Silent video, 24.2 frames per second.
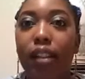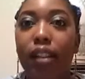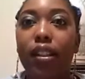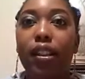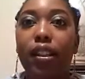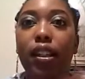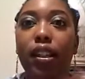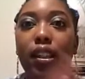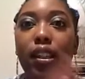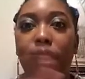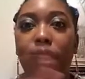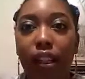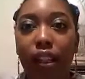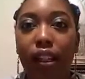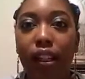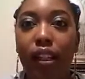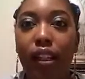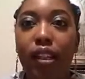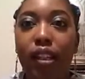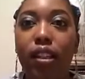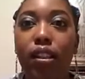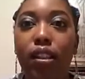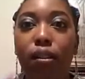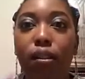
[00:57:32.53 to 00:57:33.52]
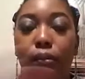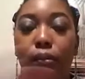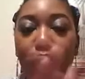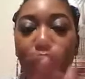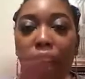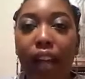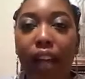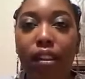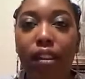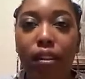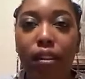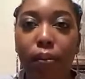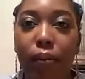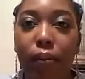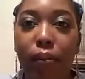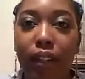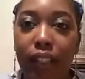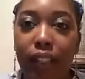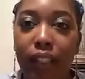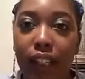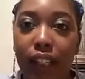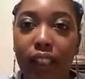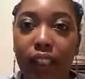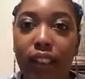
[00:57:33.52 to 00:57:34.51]
The thing is, we have to break
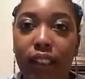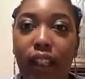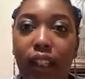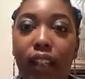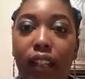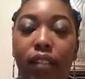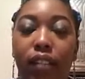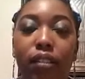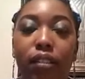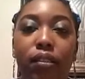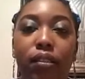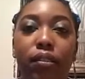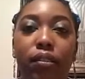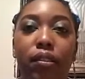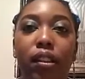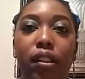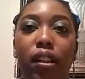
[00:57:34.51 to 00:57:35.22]
that cycle.